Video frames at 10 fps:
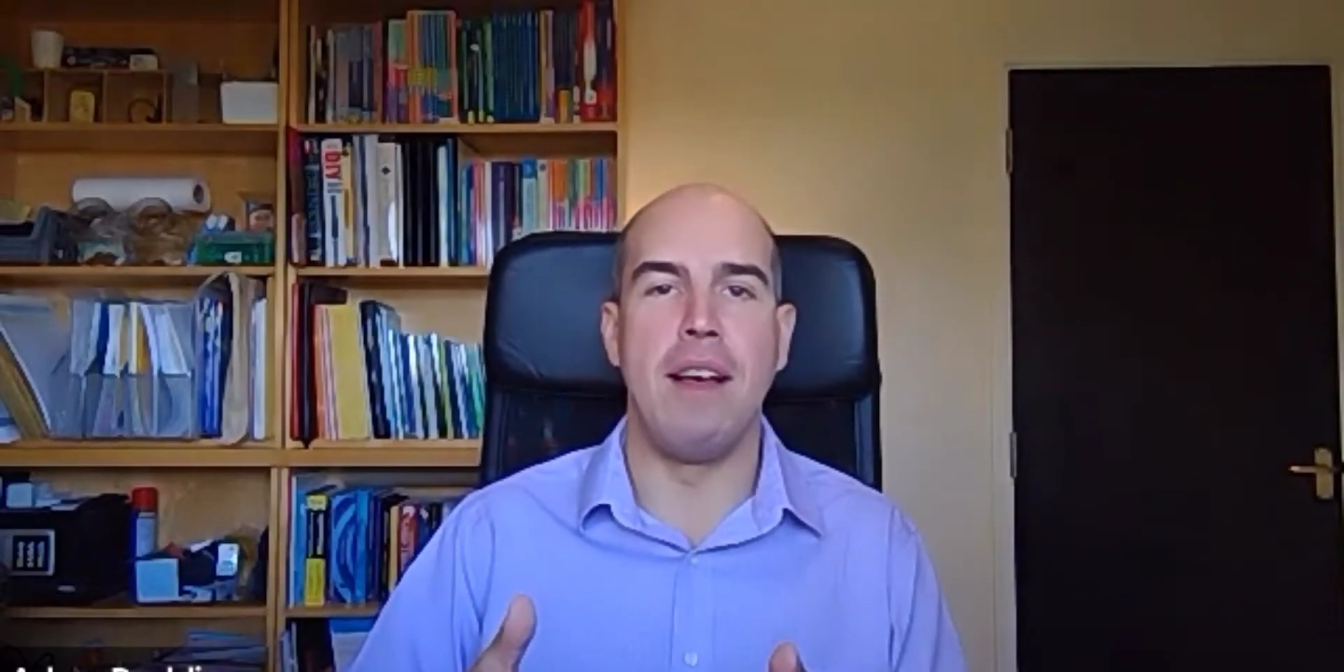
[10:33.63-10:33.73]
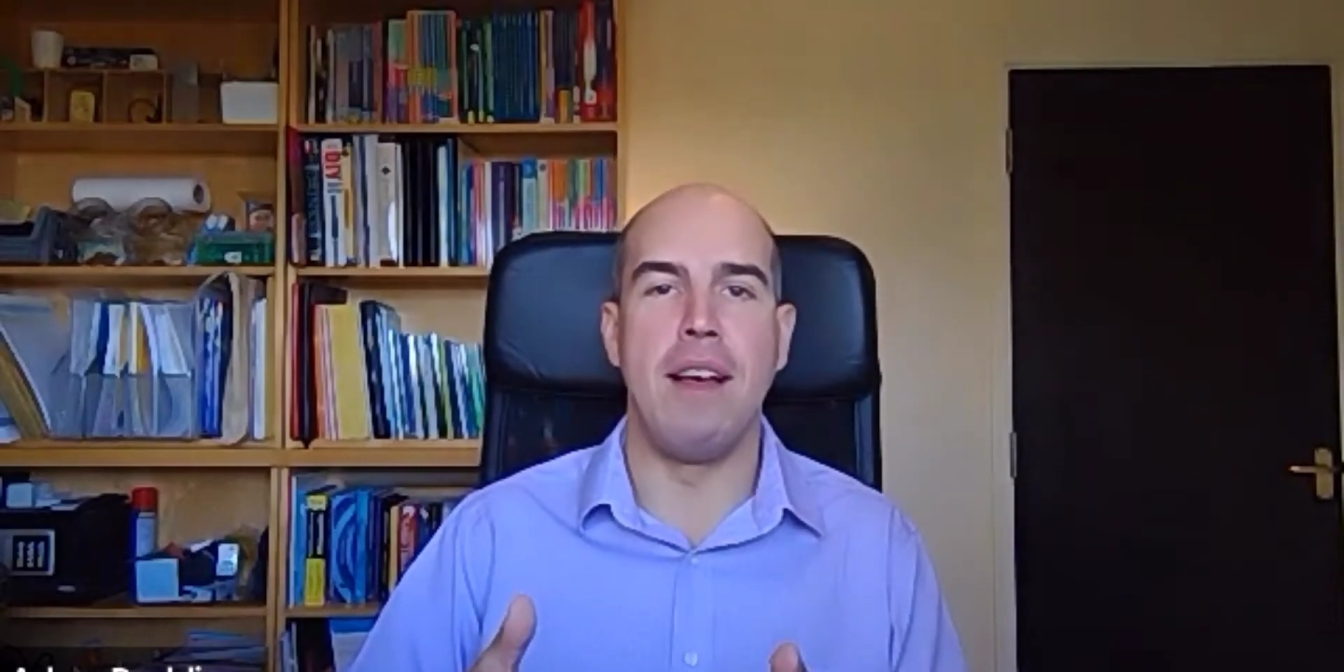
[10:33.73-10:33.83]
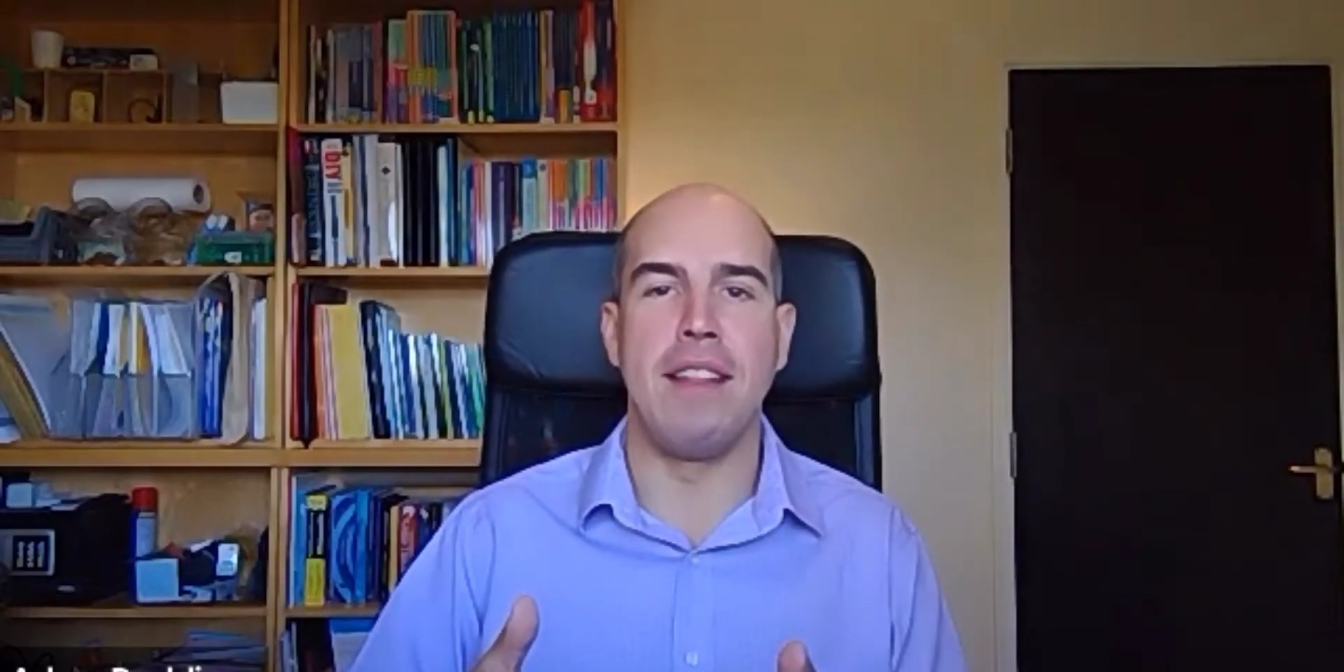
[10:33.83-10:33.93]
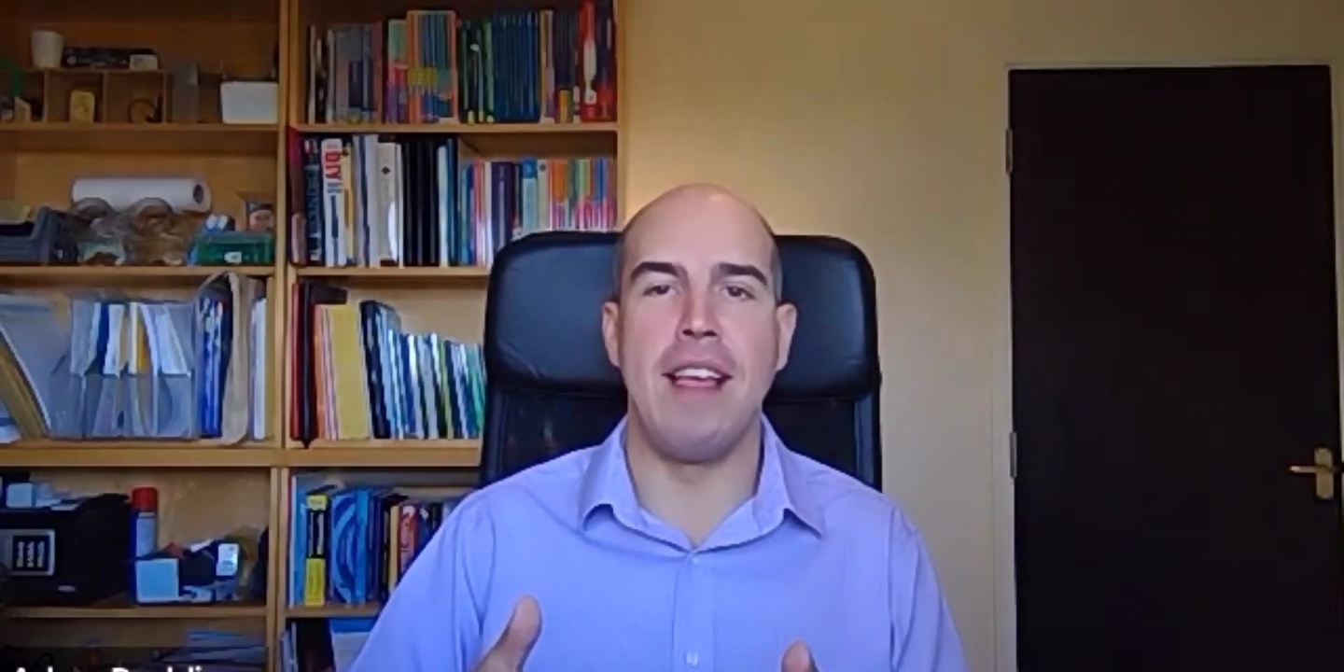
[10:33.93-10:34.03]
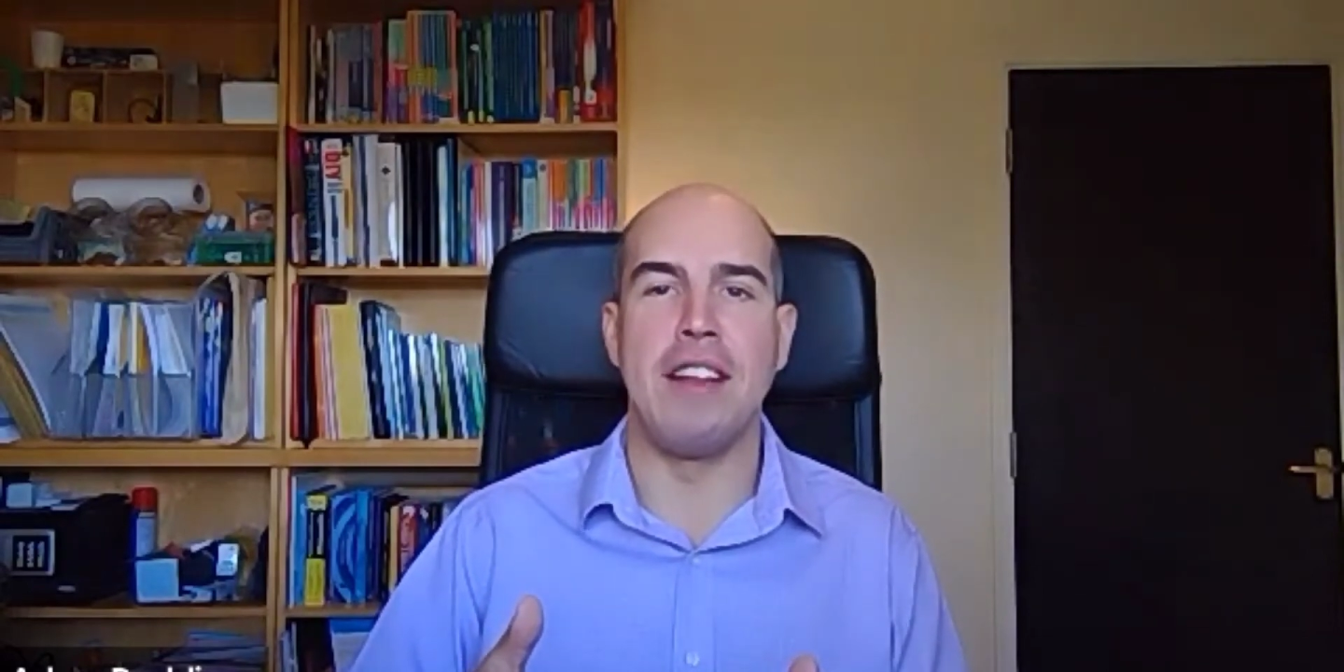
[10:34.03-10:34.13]

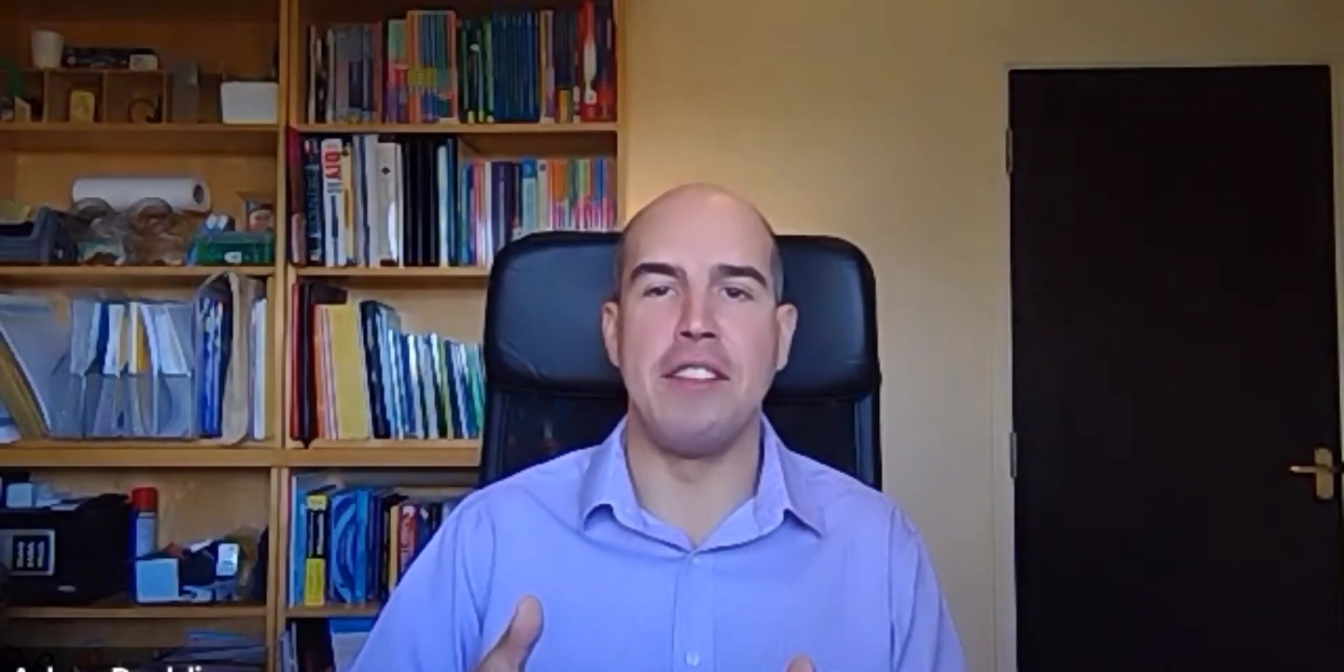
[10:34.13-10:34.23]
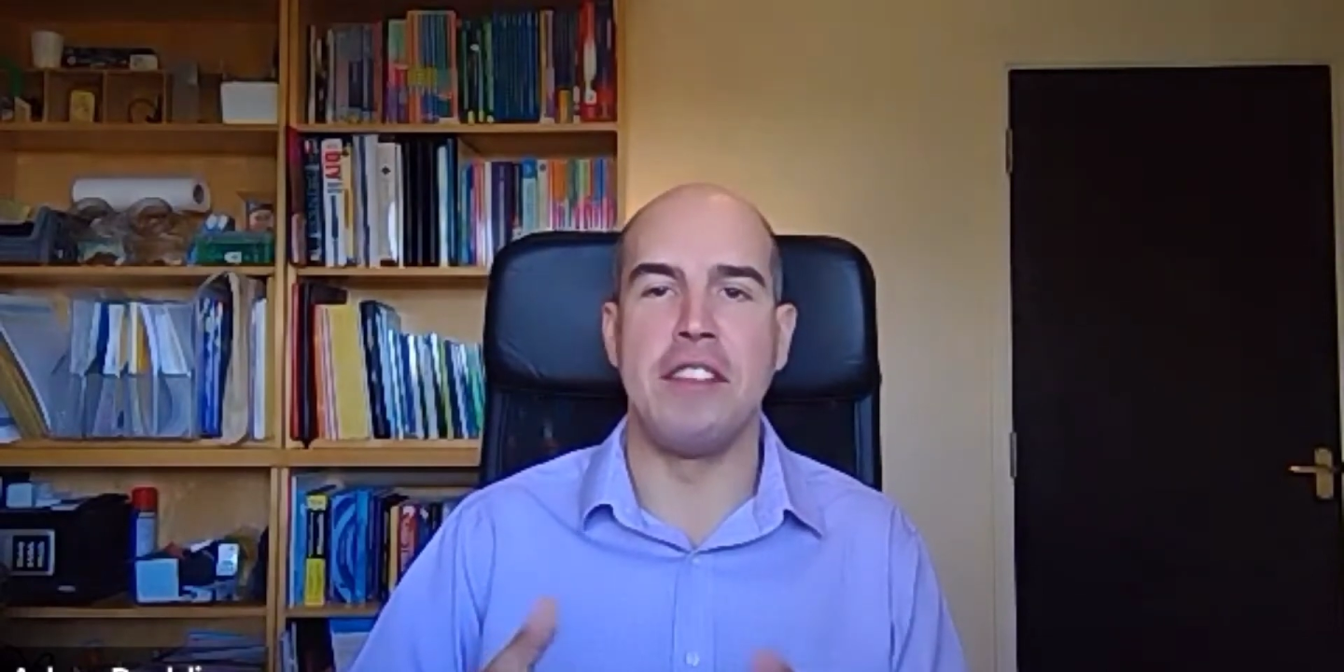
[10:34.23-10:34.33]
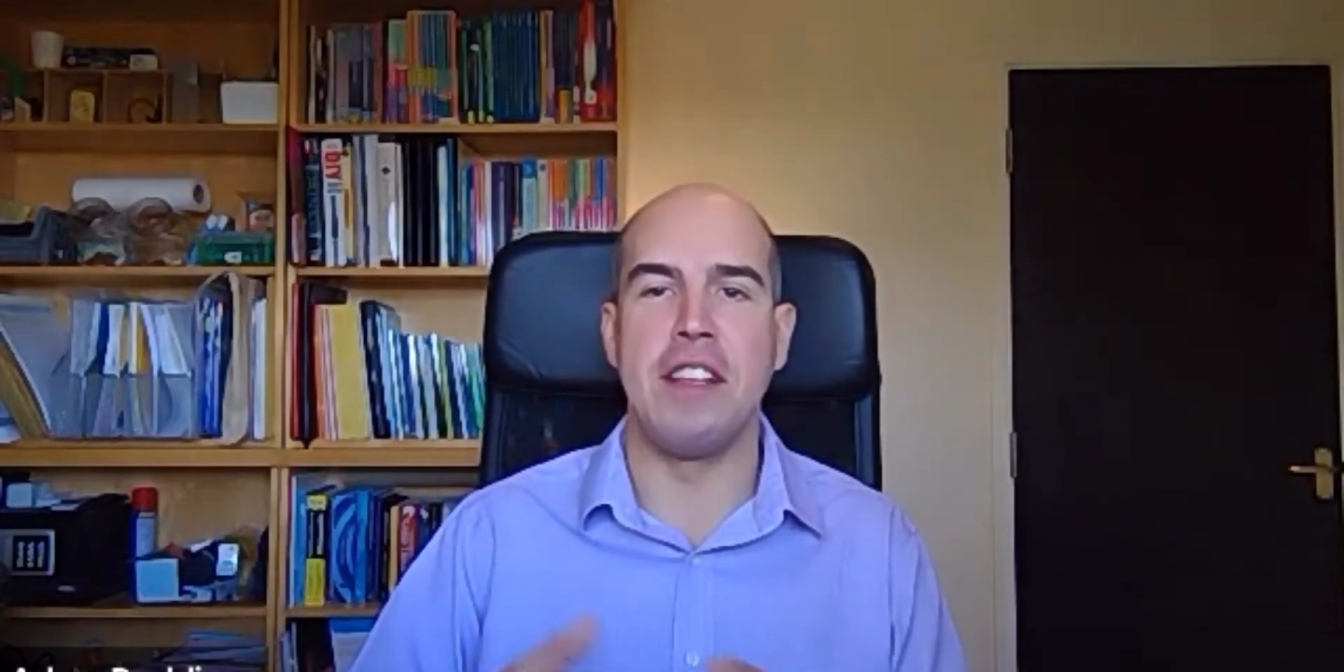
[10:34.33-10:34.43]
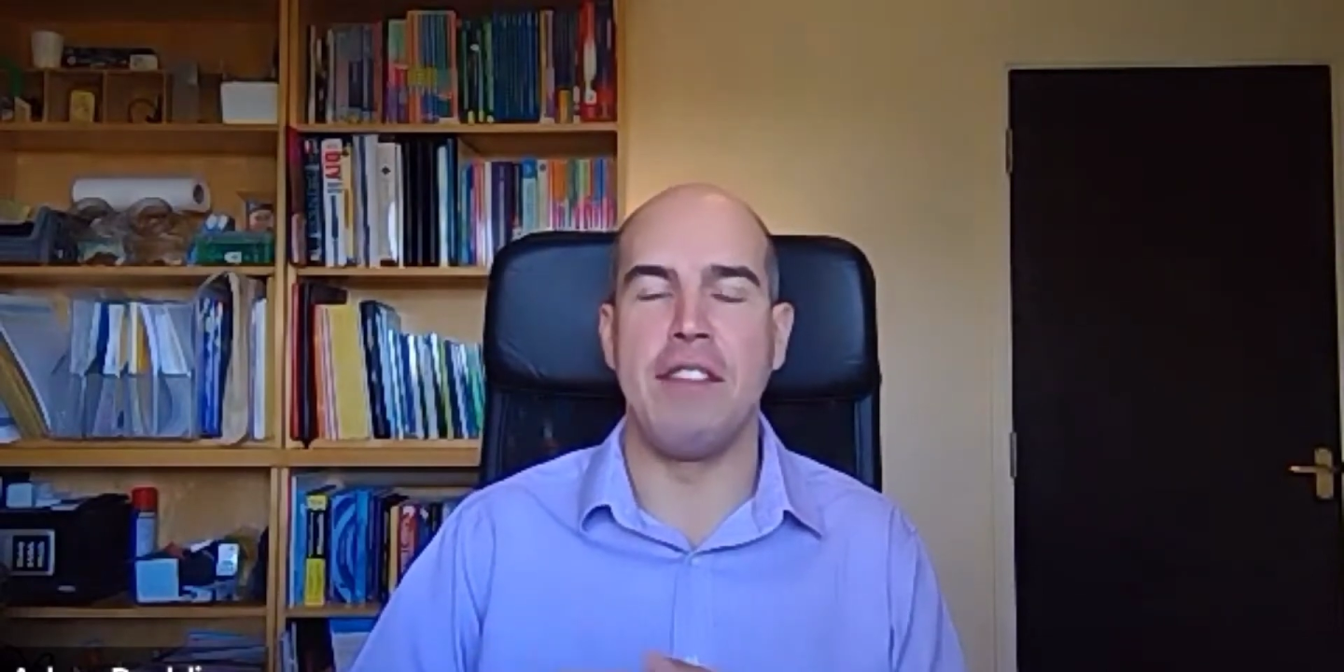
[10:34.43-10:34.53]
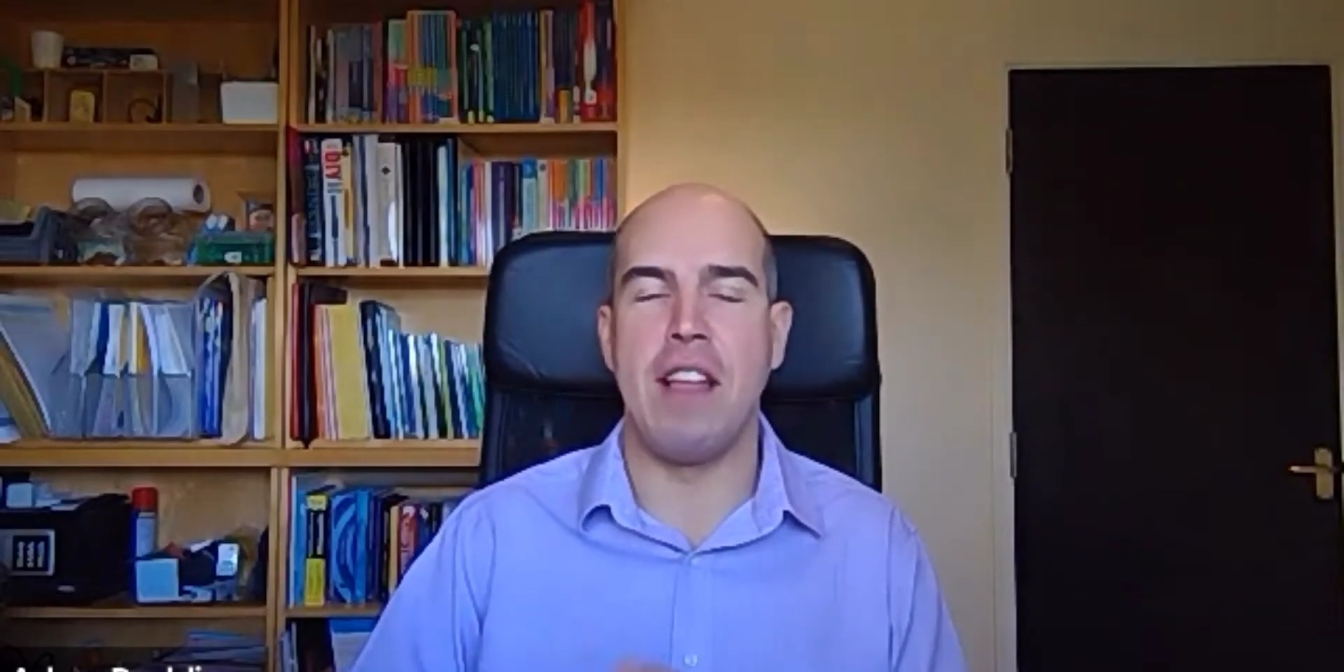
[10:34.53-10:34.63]
the
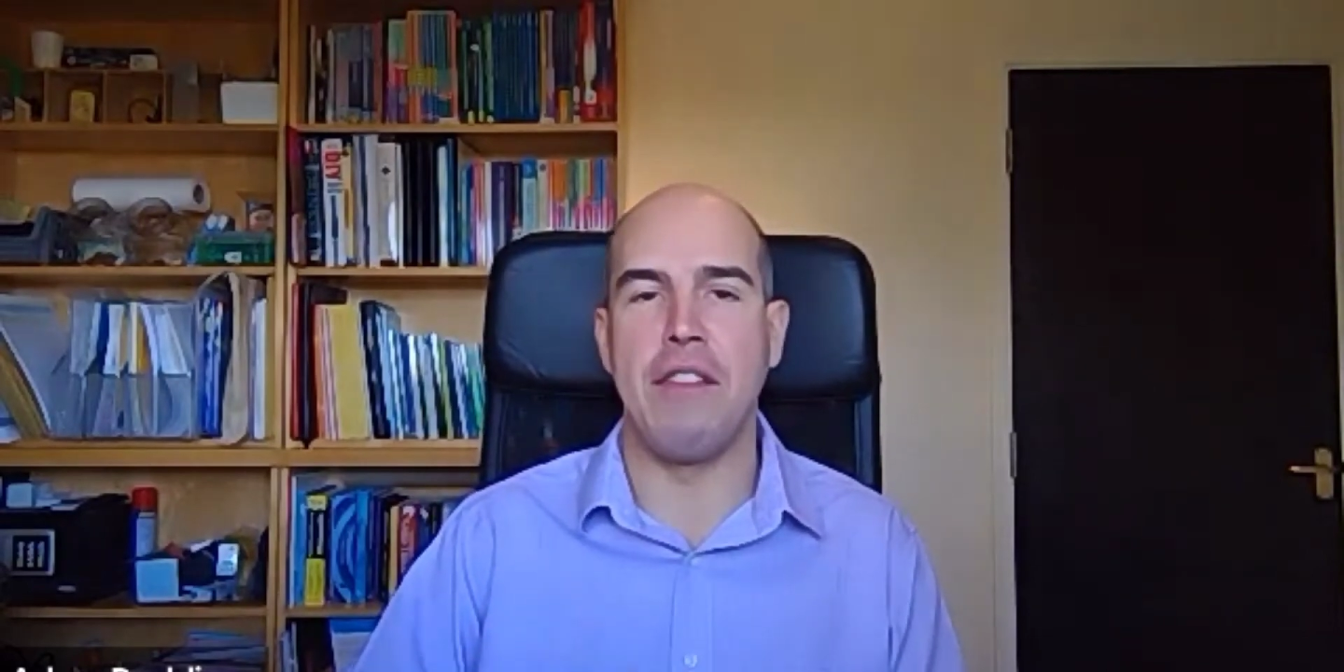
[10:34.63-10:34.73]
agency if they have